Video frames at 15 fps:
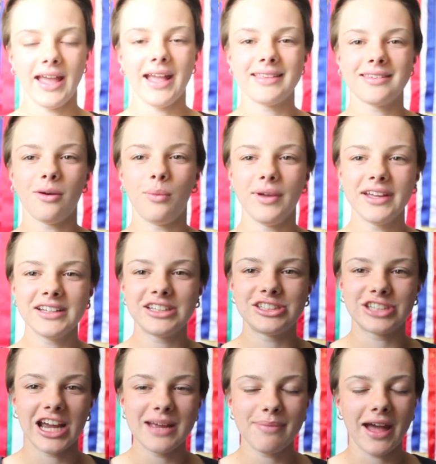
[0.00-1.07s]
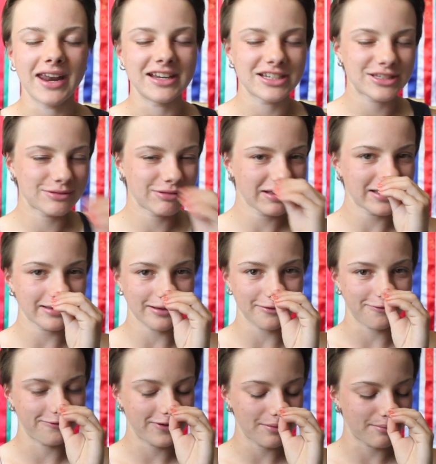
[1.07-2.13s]
it's a weird shape and it just really doesn't
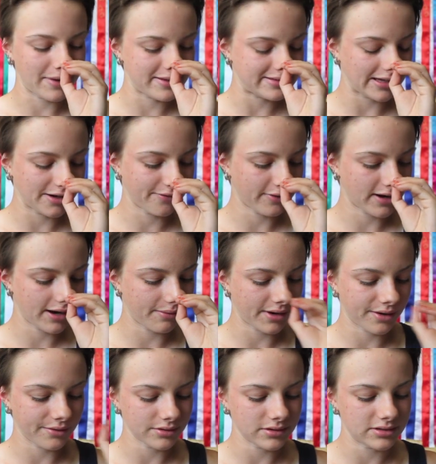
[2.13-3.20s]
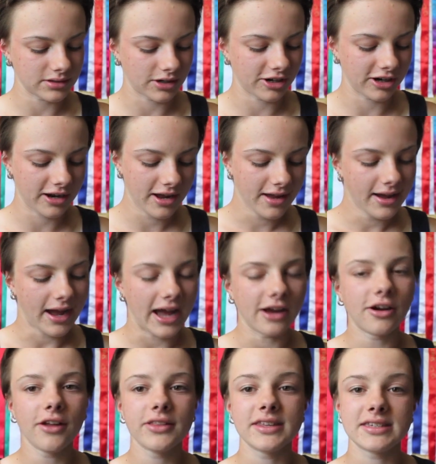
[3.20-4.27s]
fit my saddle very well, so I
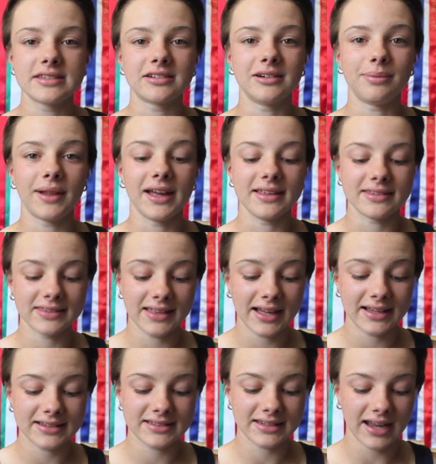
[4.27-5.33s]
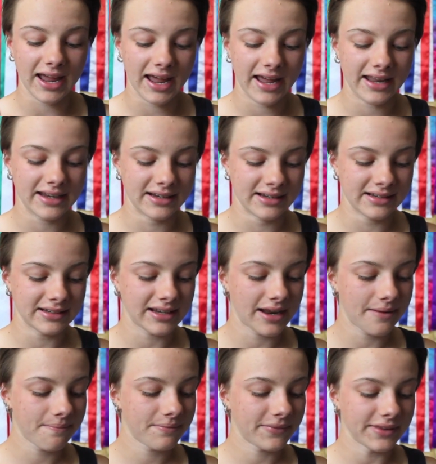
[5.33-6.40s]
got this to replace that. And
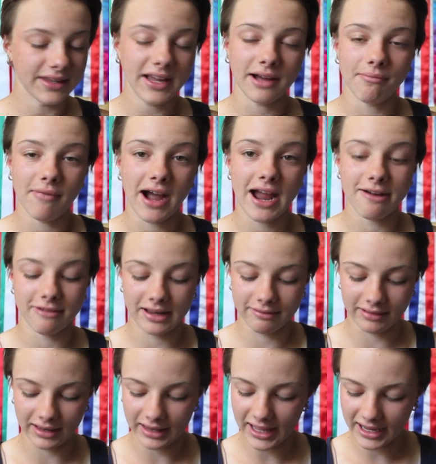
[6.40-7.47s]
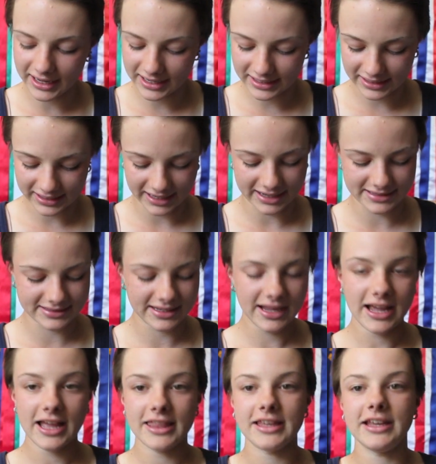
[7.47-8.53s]
yeah, I really, really like it. It has
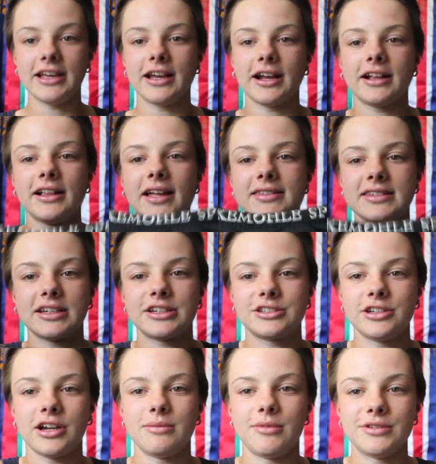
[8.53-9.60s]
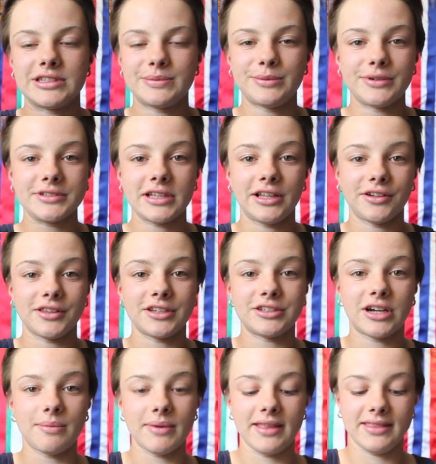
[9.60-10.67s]
the classic Schockemohle sports along the
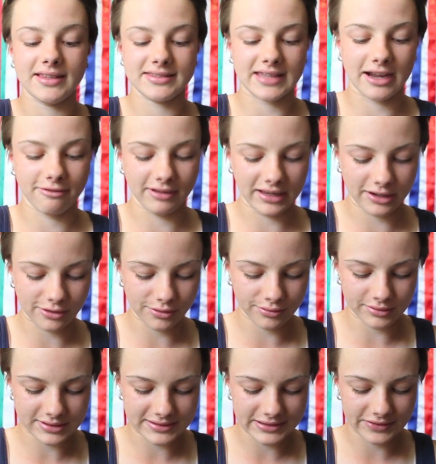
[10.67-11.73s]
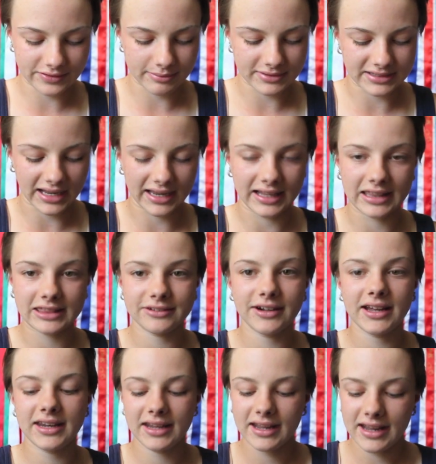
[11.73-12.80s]
top in this like really cool silver metallic
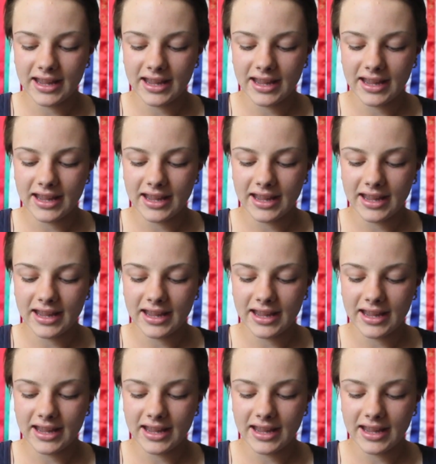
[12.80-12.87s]
thread,